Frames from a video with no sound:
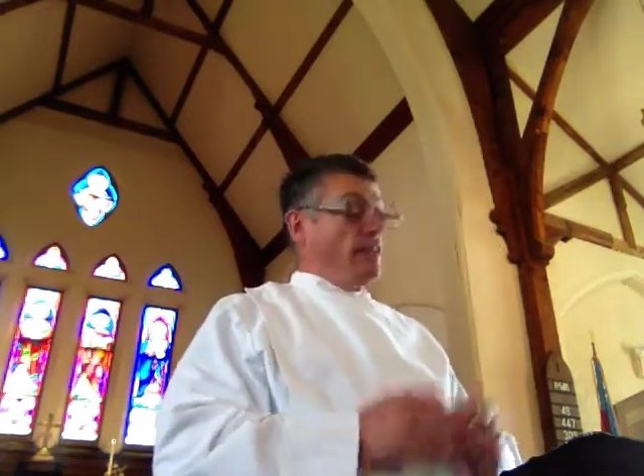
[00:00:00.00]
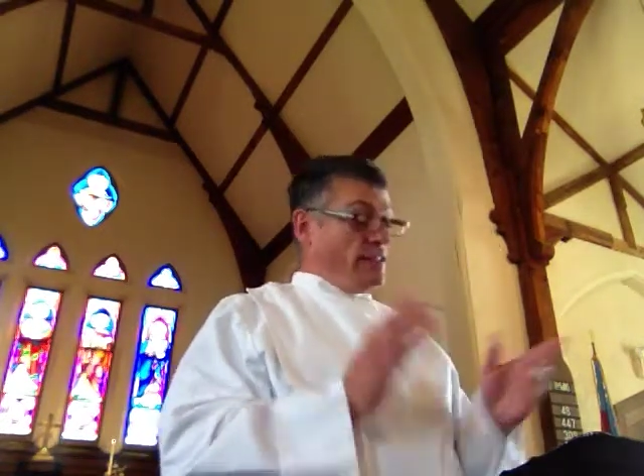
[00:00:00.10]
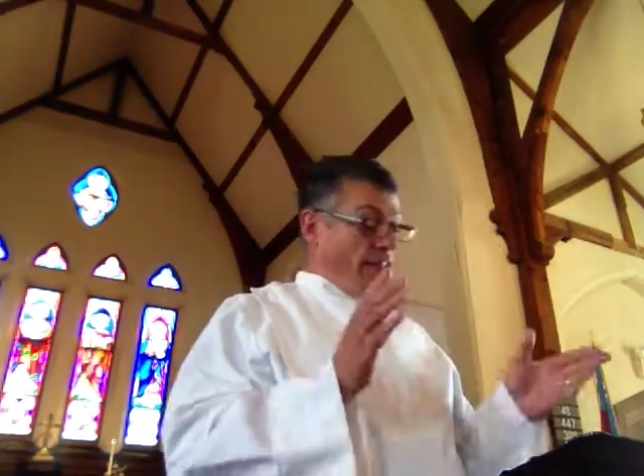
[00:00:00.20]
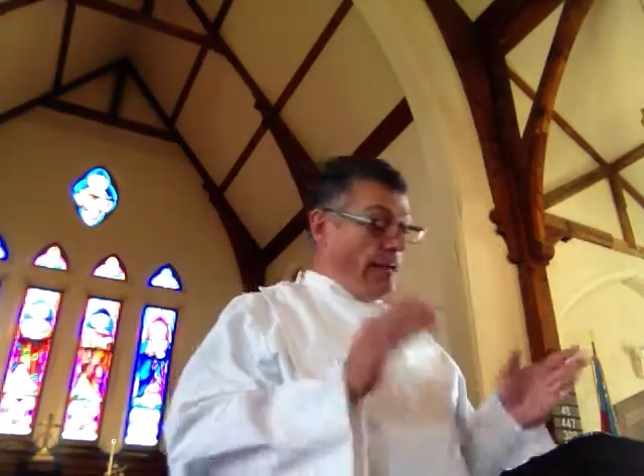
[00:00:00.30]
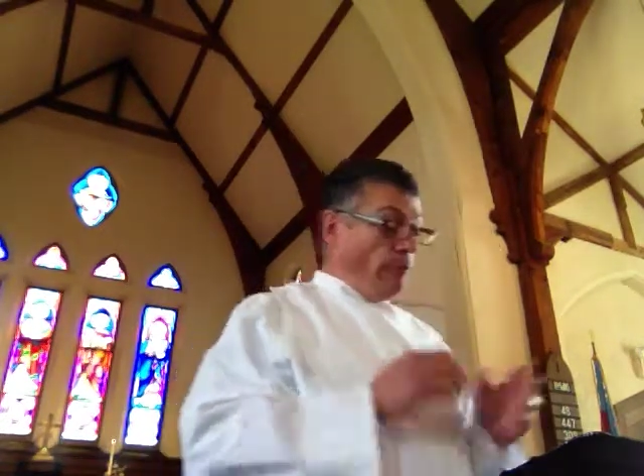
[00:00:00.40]

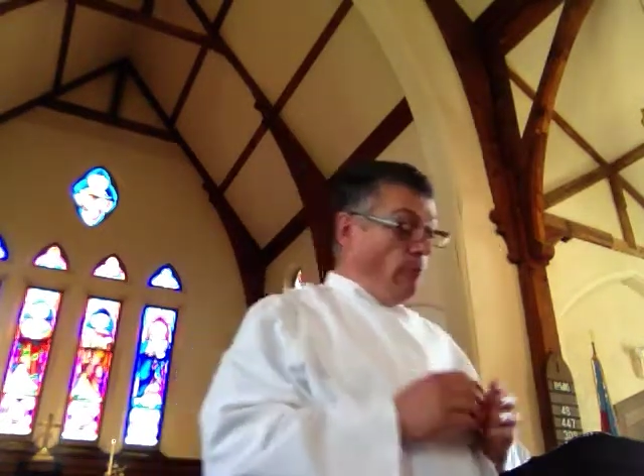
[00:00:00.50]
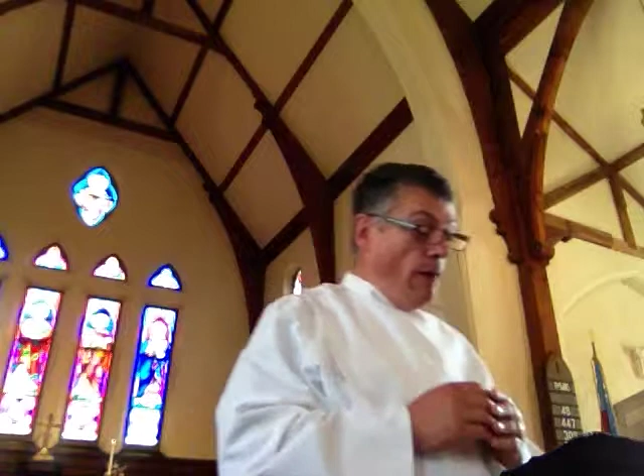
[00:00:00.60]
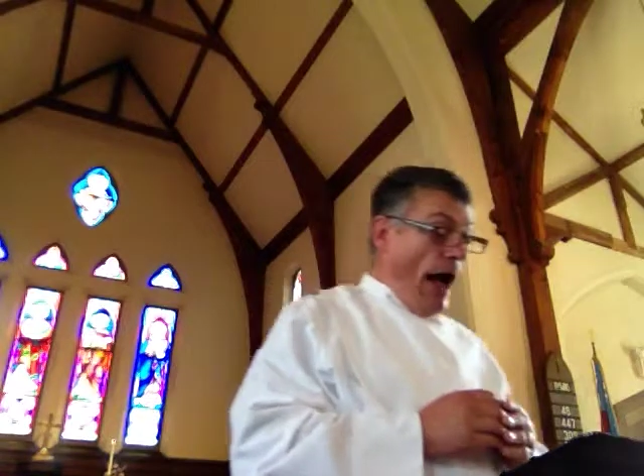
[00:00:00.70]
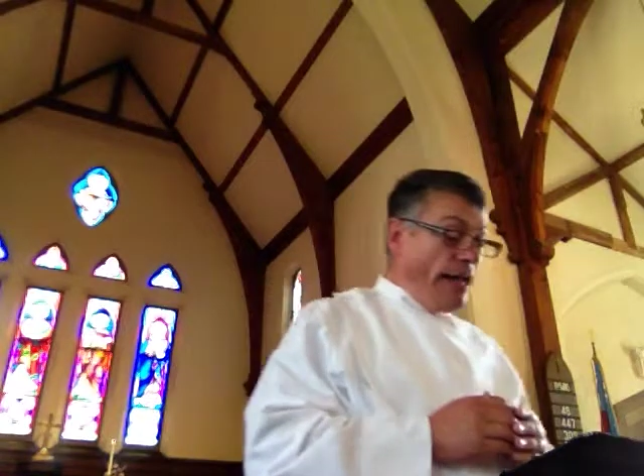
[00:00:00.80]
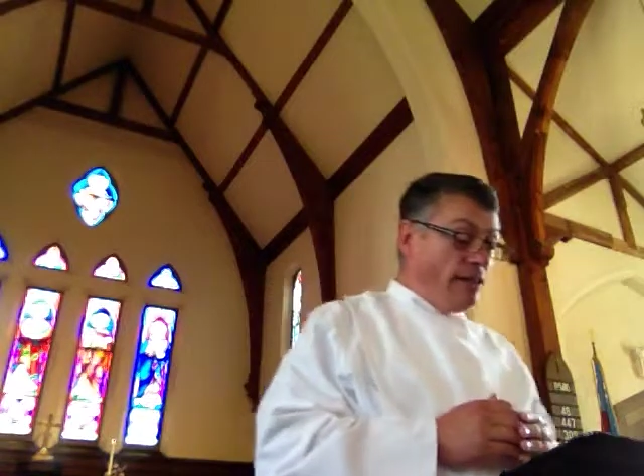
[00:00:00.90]
Sarah
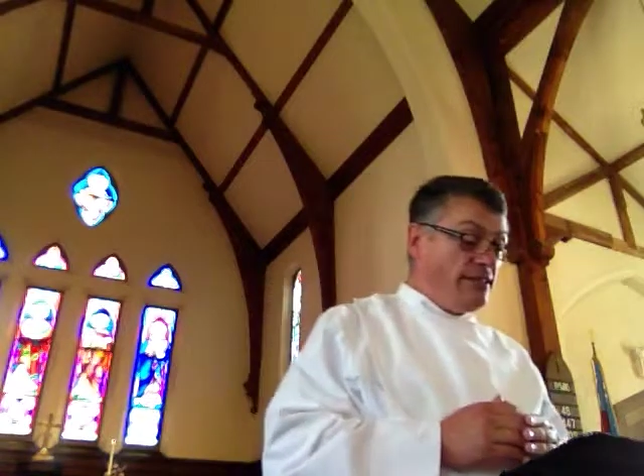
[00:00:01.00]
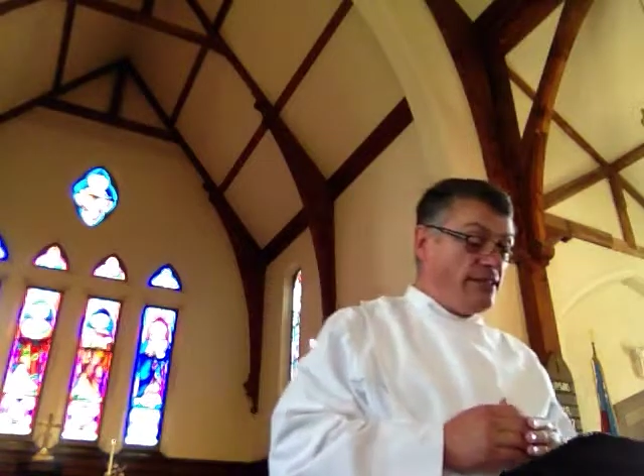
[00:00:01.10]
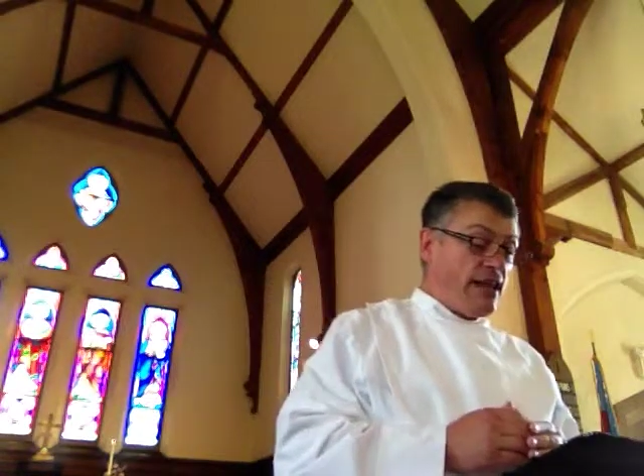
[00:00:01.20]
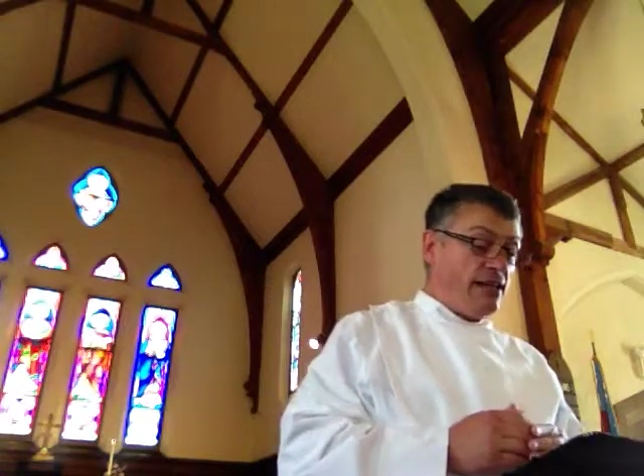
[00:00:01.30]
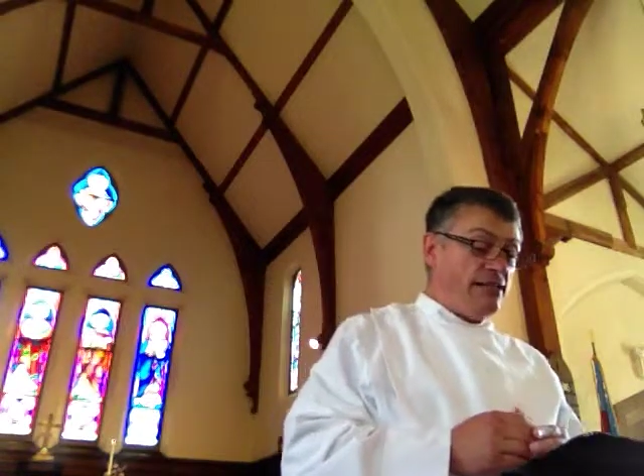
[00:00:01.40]
Miles
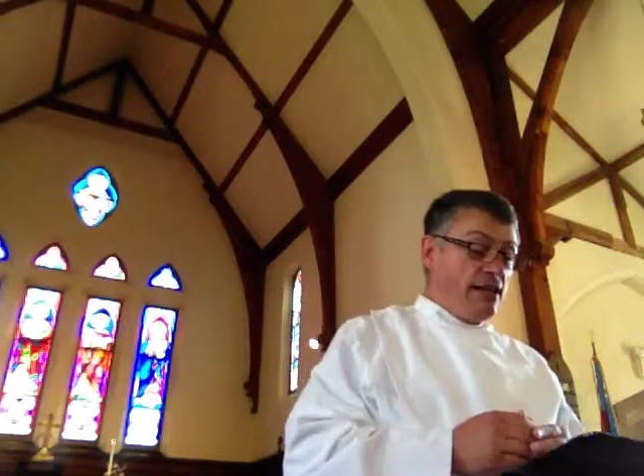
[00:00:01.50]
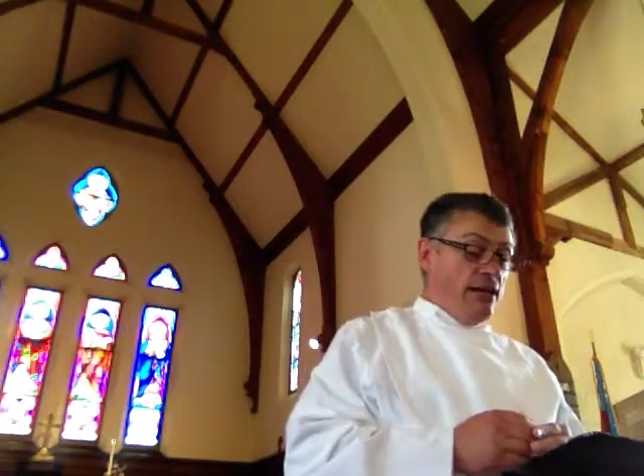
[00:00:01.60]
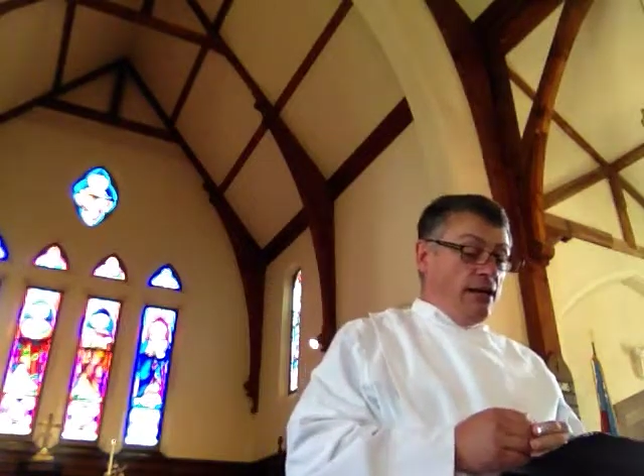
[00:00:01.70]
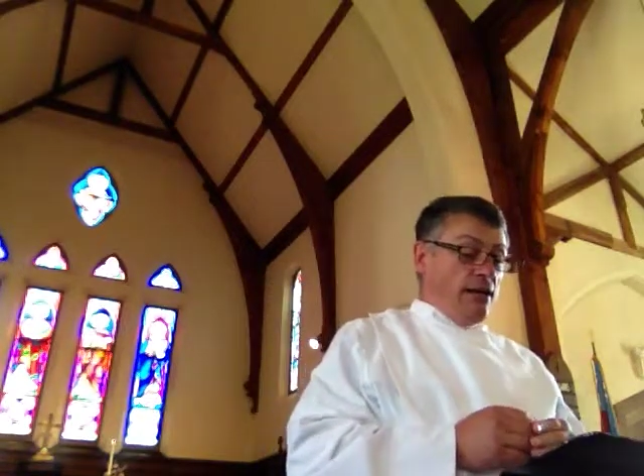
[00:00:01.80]
says,